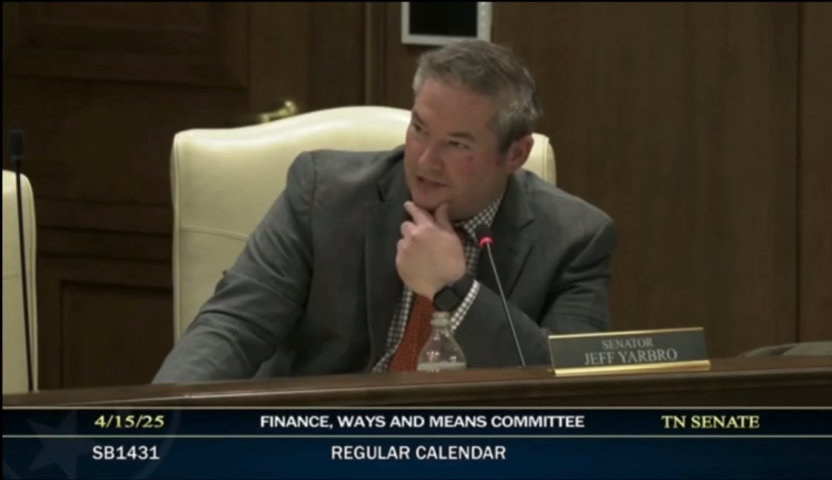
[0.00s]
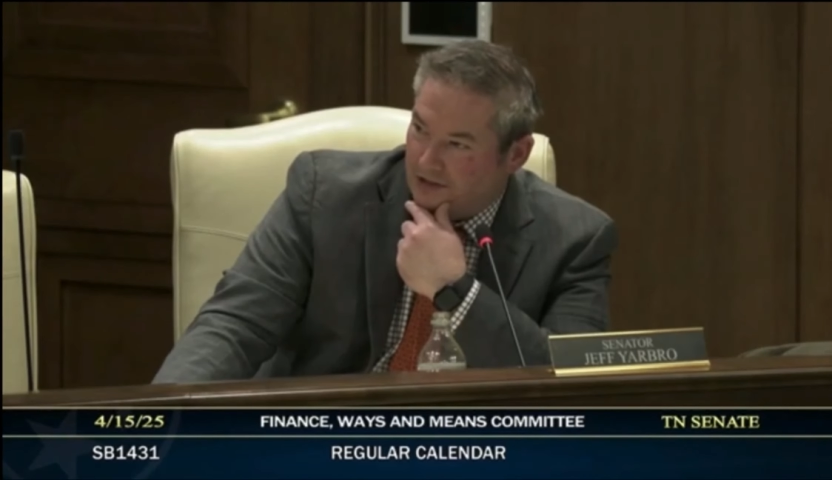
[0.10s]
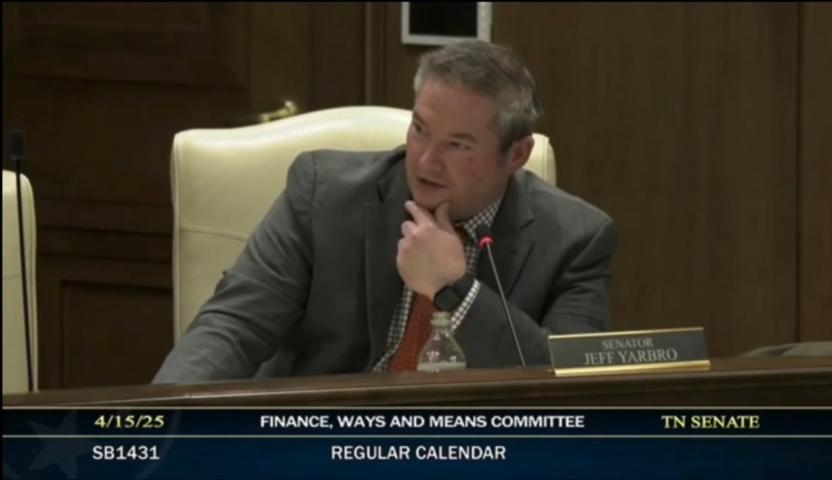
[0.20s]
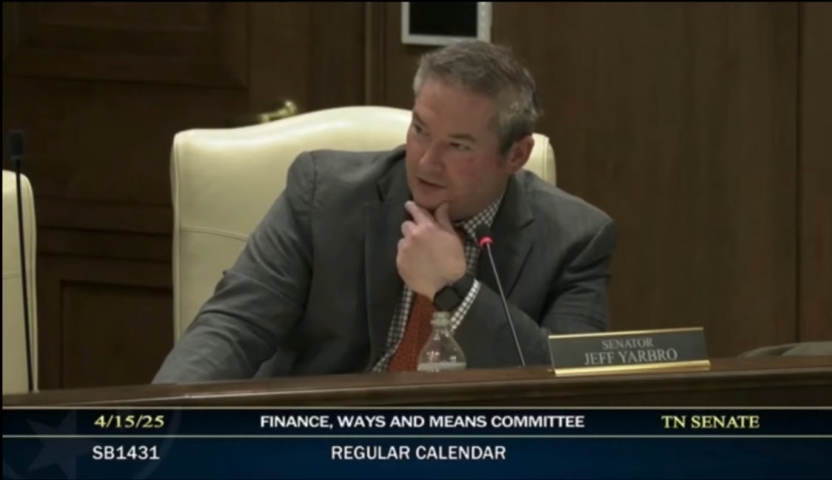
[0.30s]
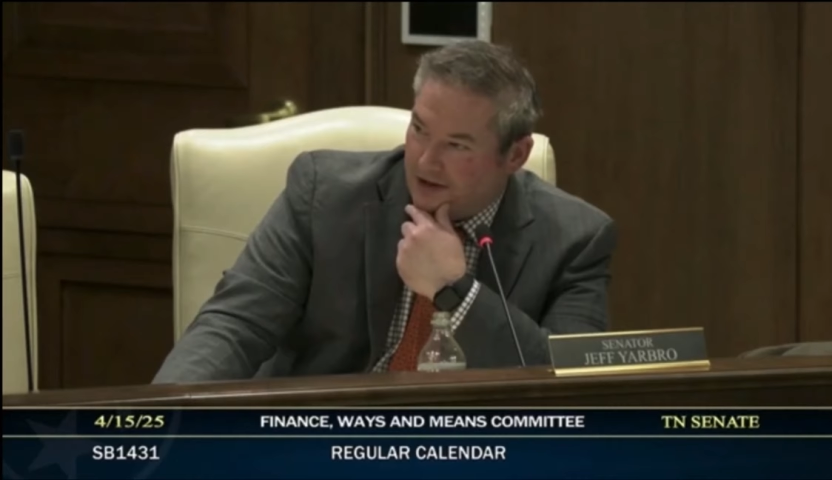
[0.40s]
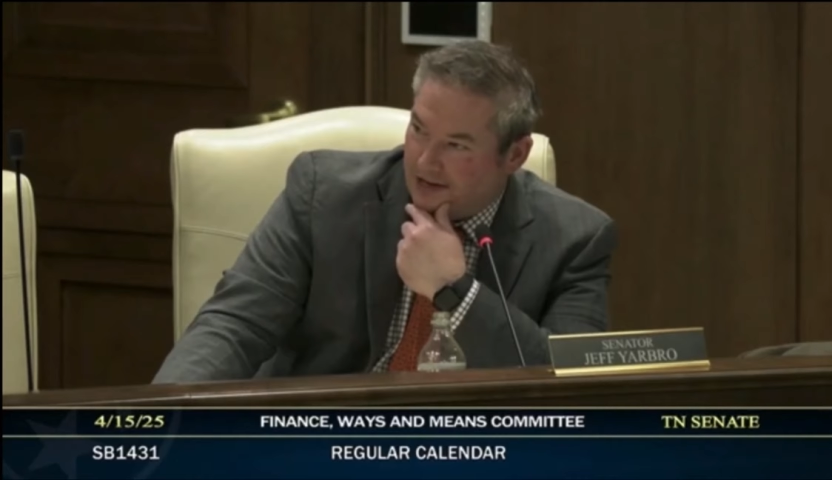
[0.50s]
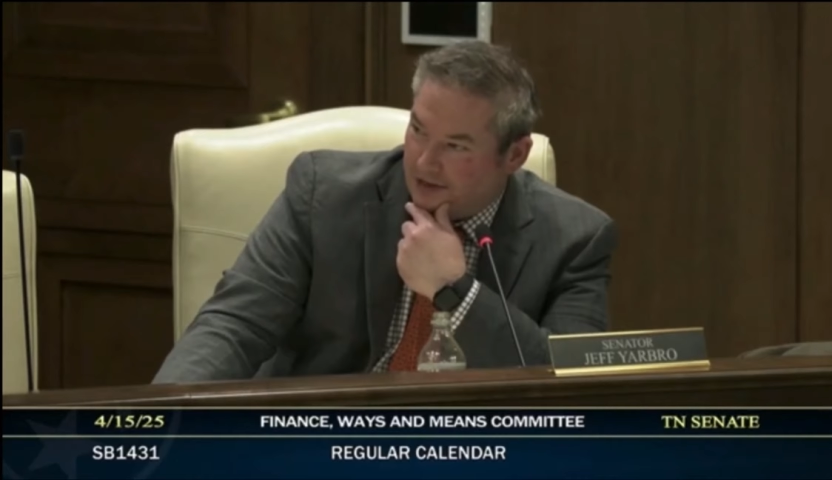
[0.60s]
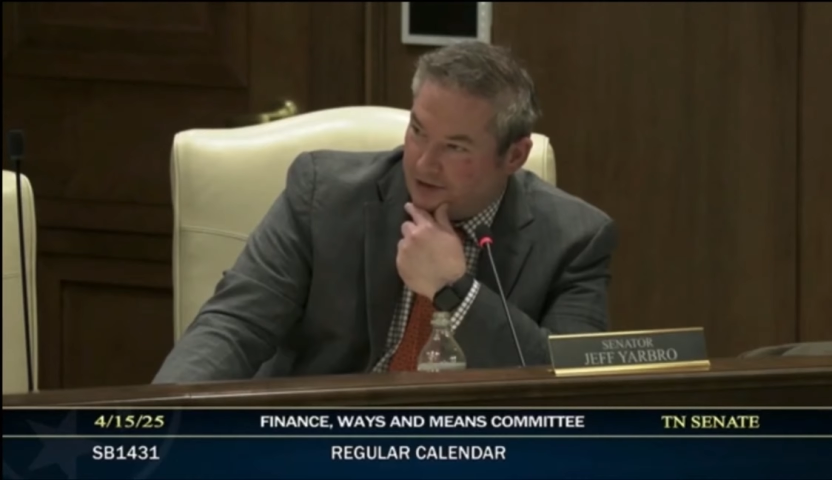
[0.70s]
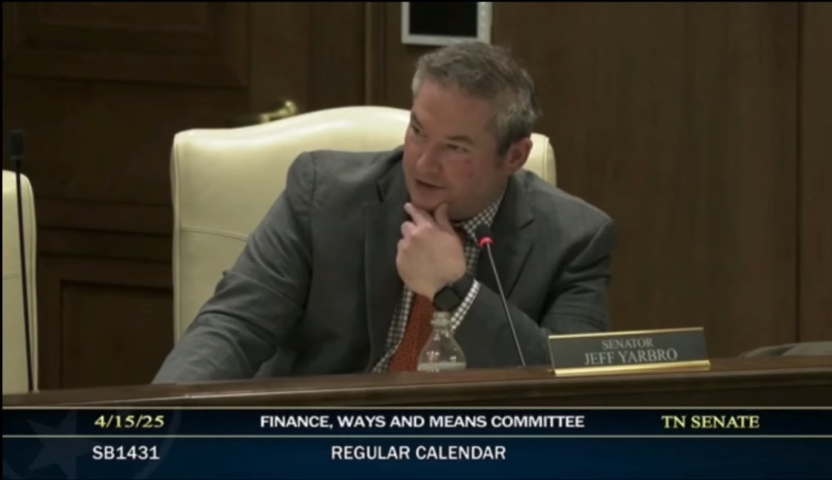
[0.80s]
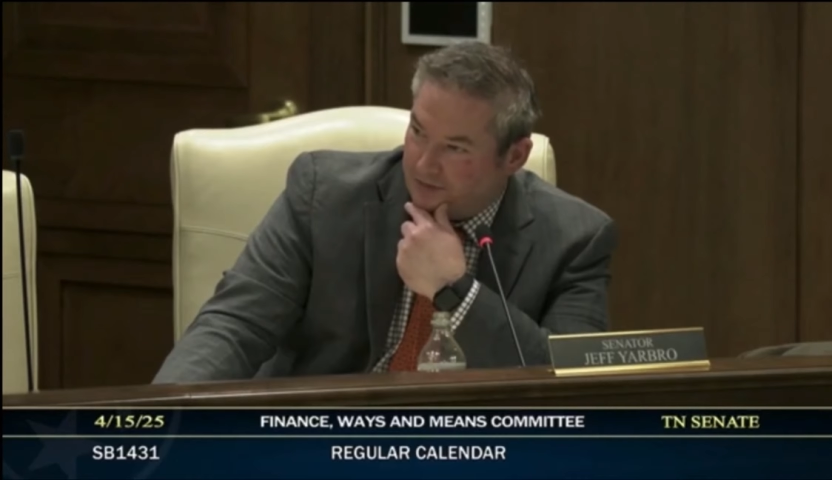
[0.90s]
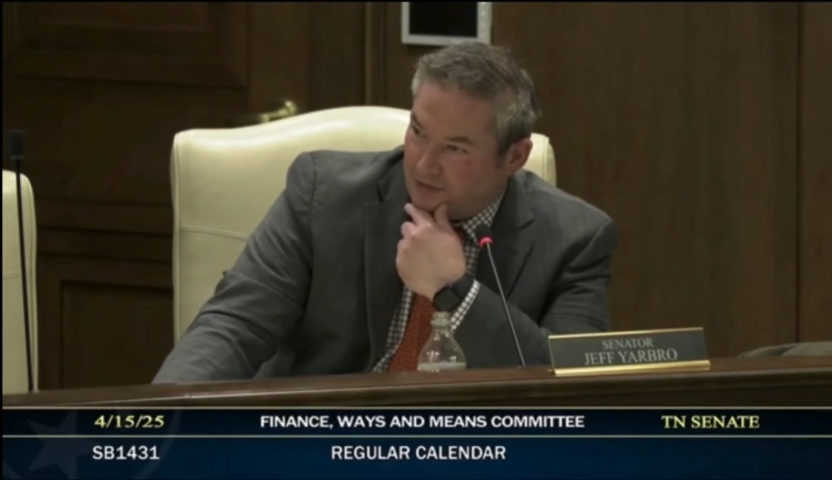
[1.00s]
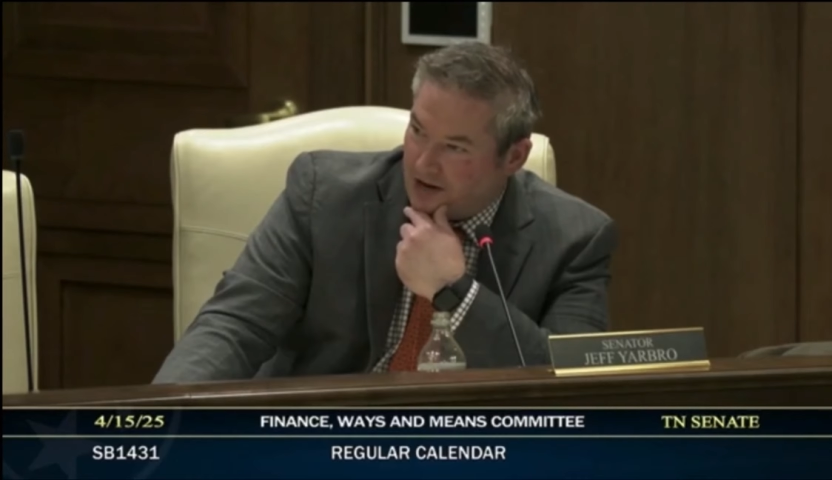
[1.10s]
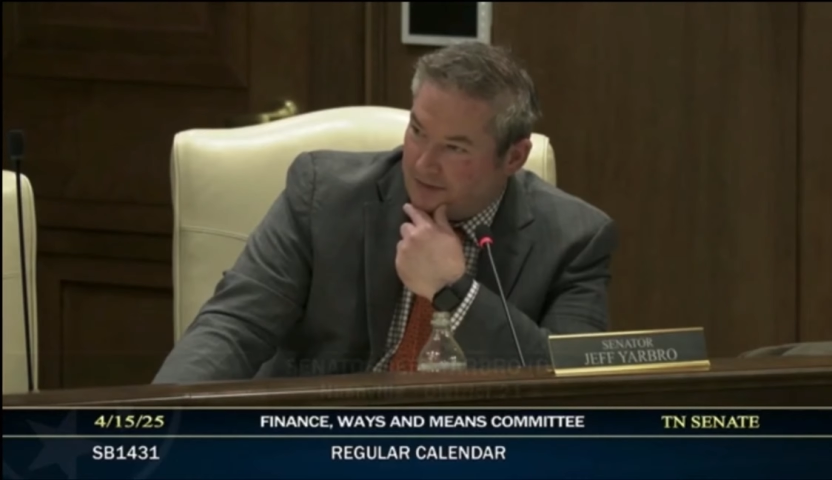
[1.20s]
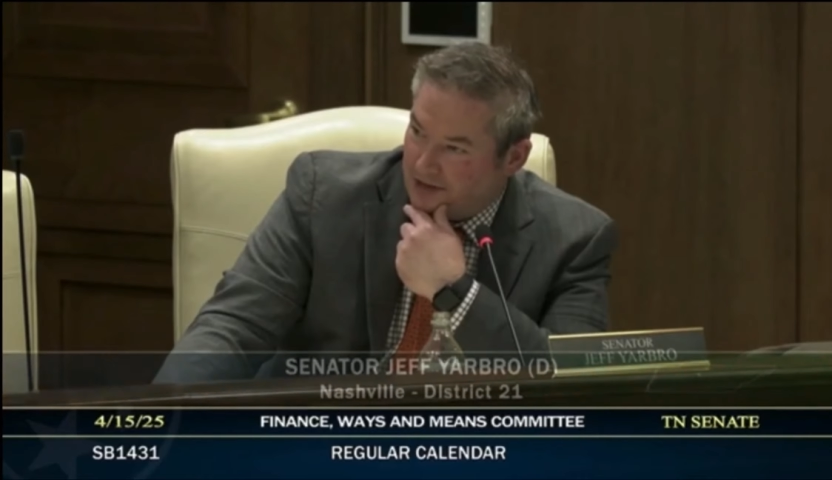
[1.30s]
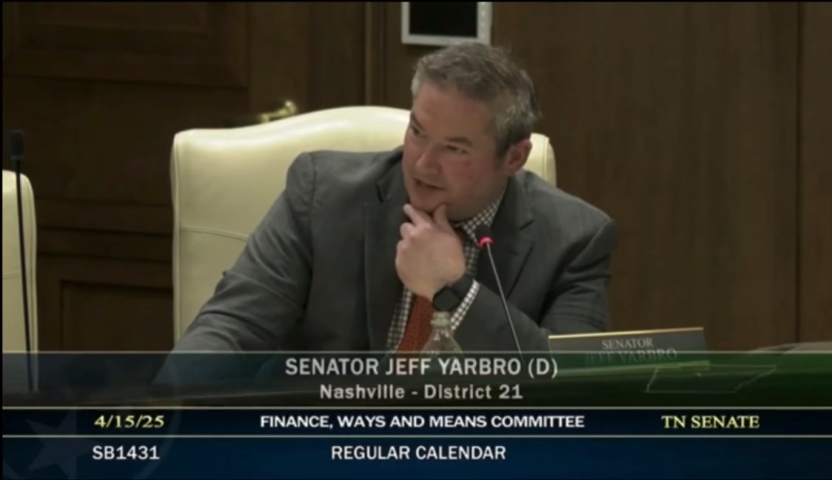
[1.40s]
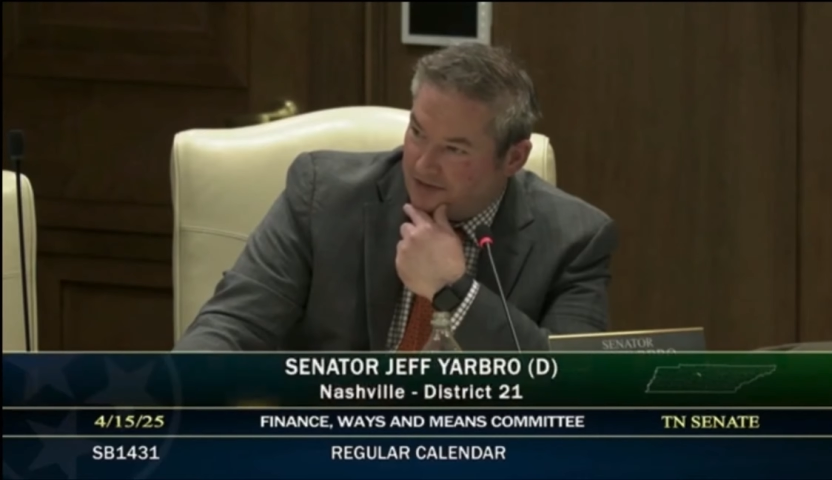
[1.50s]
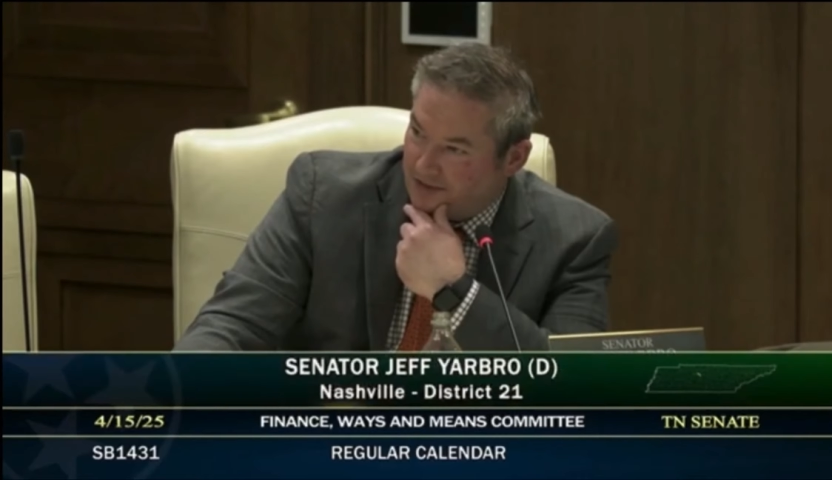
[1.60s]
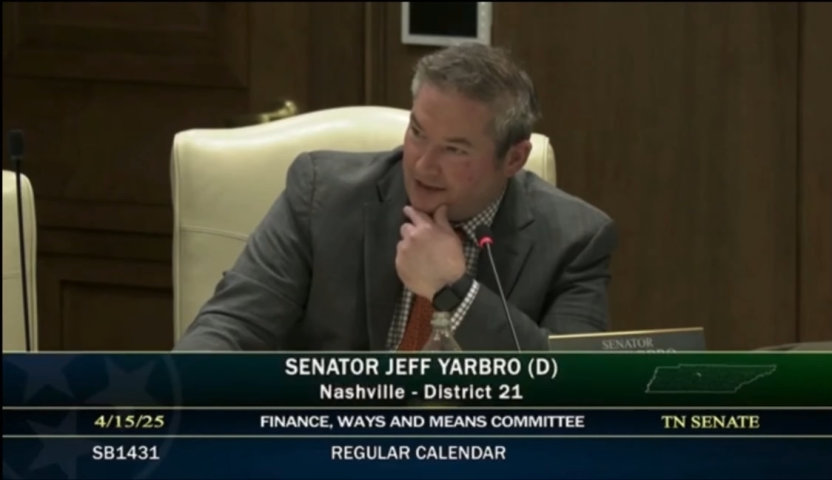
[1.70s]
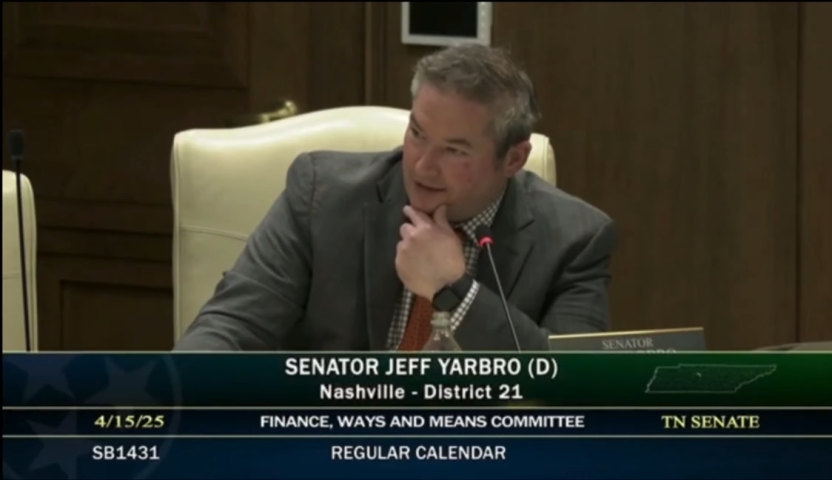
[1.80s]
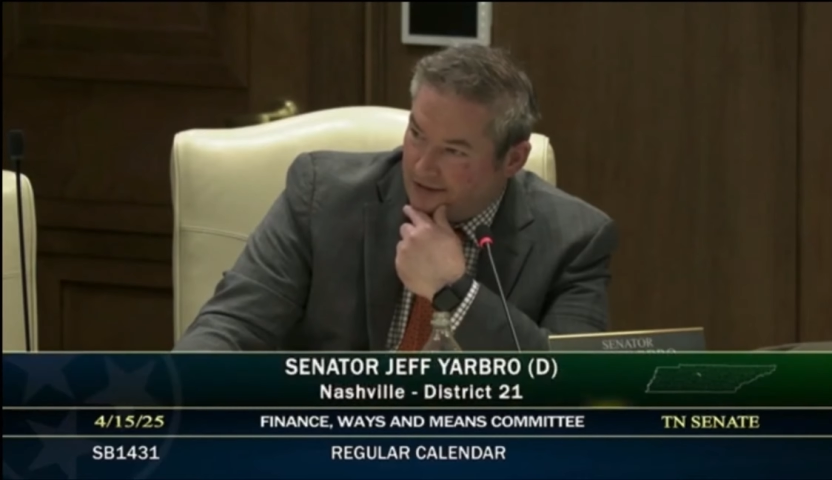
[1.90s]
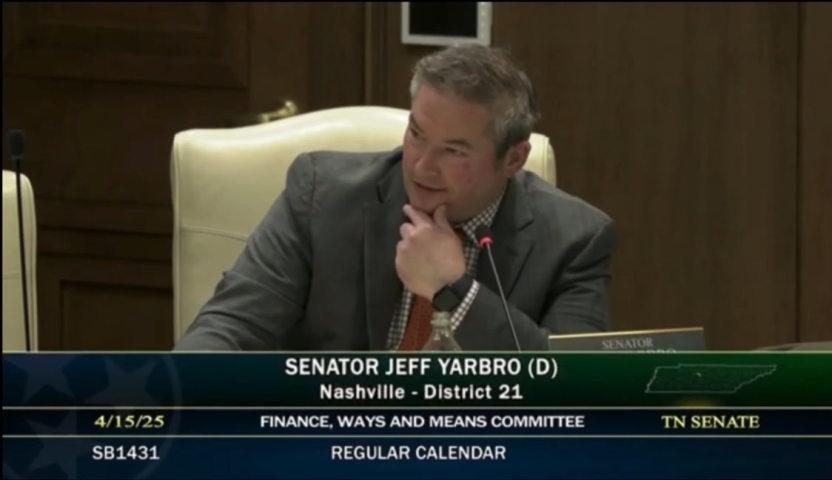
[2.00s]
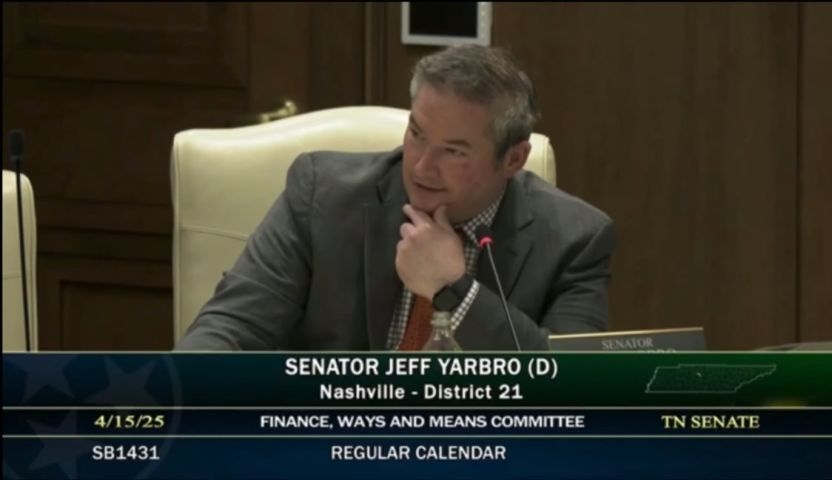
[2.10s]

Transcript: already using primaries for that.